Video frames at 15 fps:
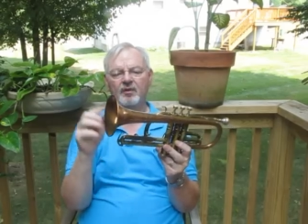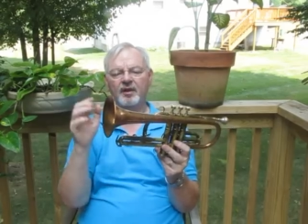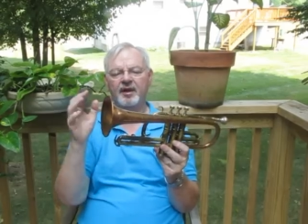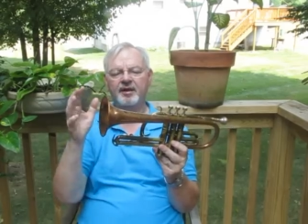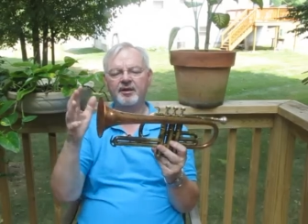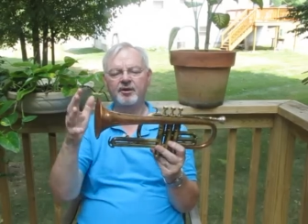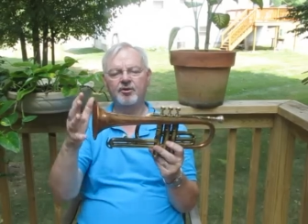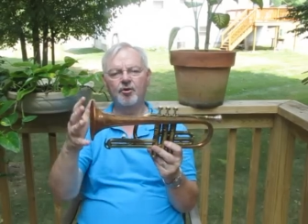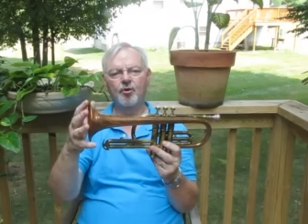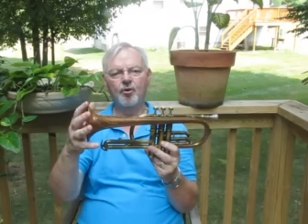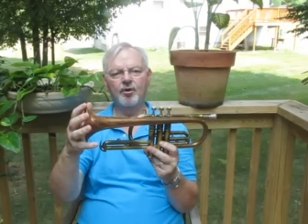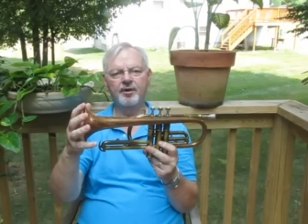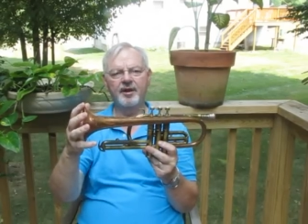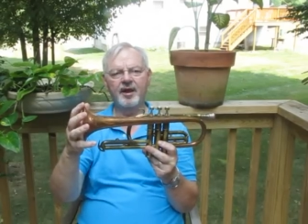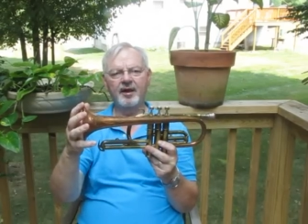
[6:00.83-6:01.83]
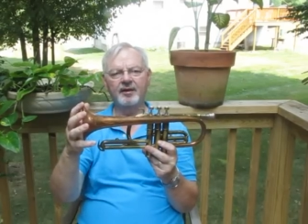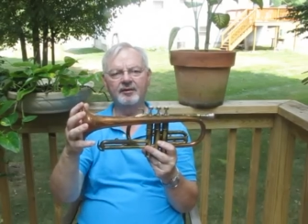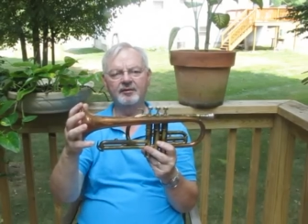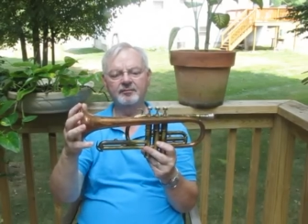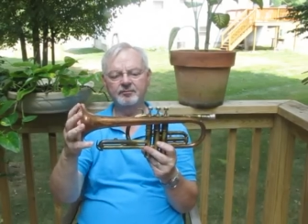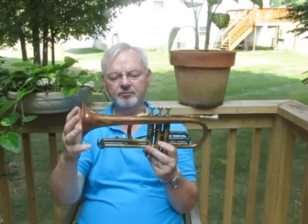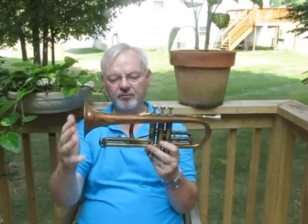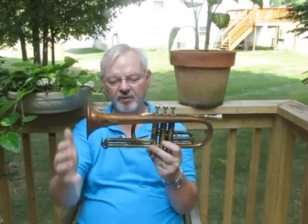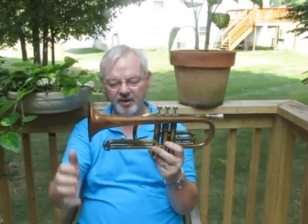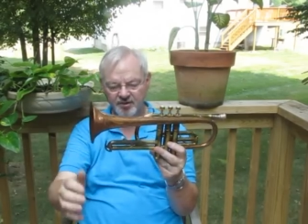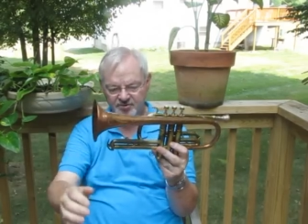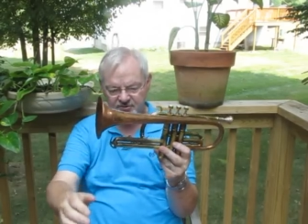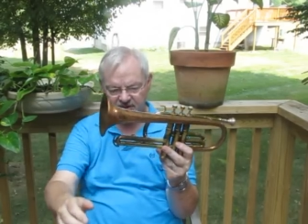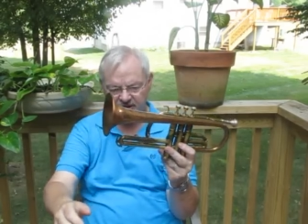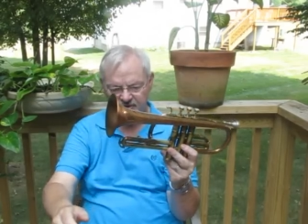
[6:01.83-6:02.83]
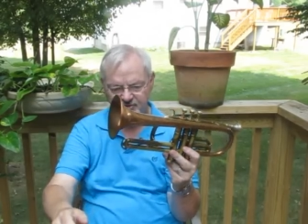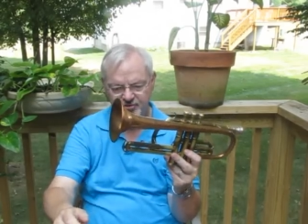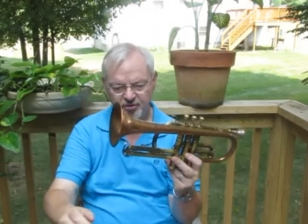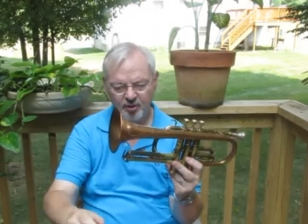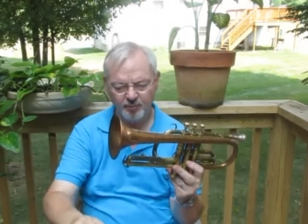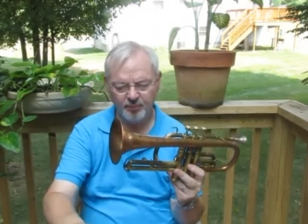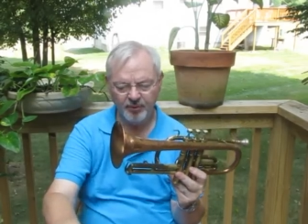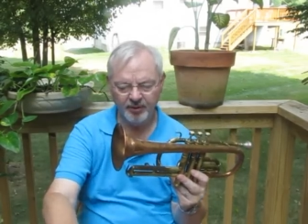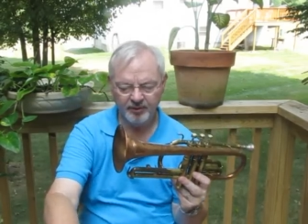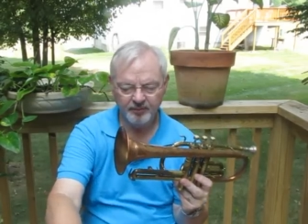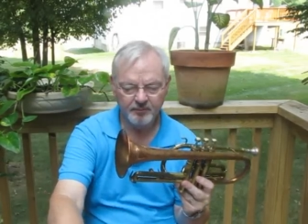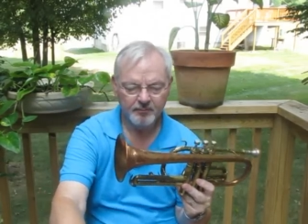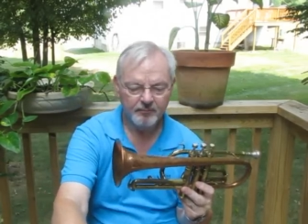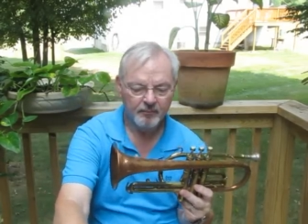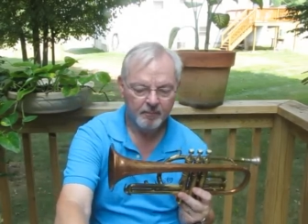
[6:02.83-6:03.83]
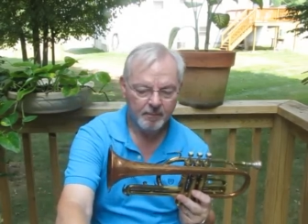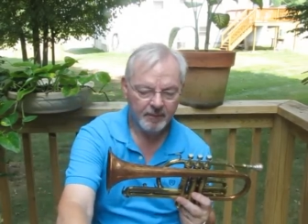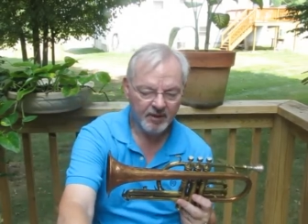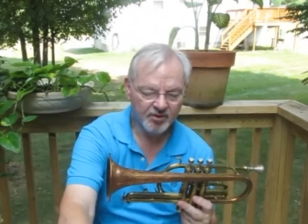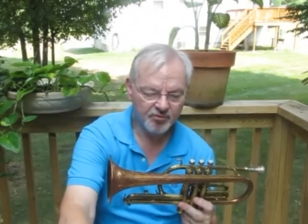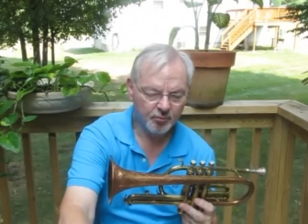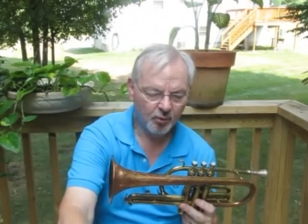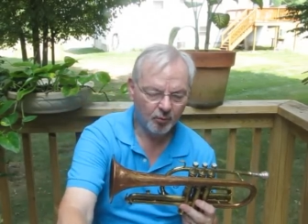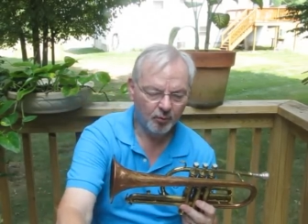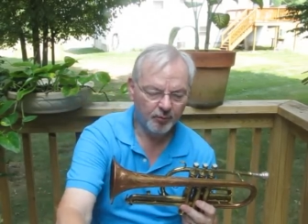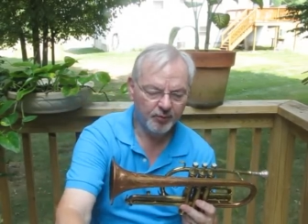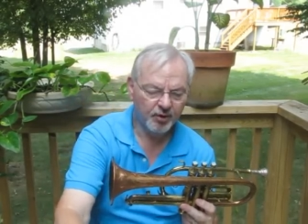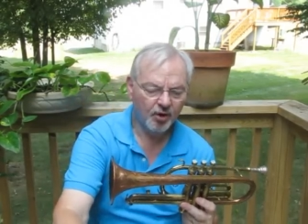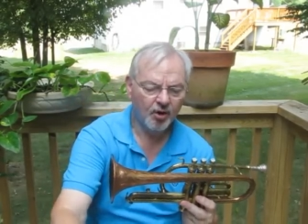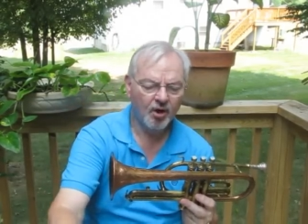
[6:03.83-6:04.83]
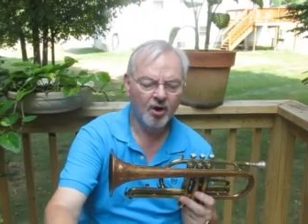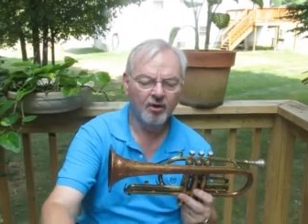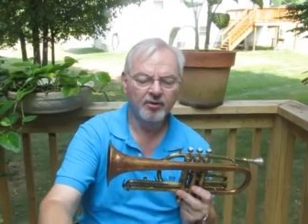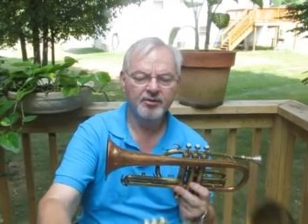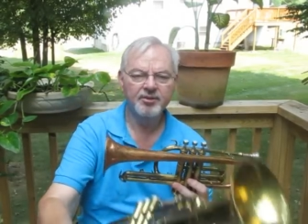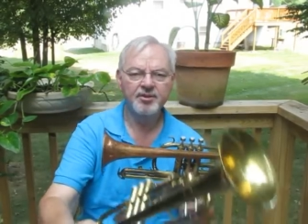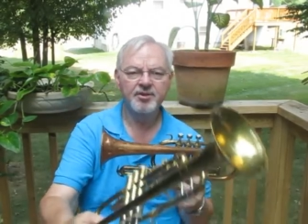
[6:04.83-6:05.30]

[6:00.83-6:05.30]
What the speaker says: and a cornet is that a trumpet is what we call